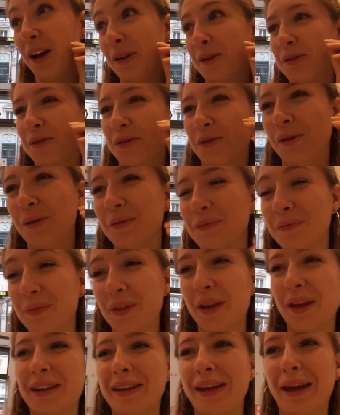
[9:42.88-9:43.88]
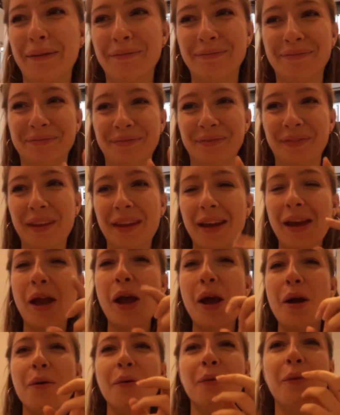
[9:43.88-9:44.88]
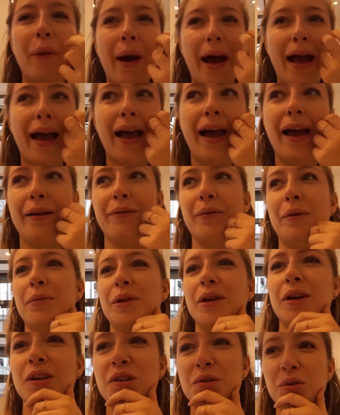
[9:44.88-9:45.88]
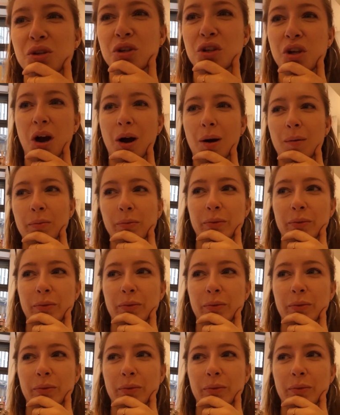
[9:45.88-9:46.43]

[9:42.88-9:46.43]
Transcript: Azure, a game where when we go into a shop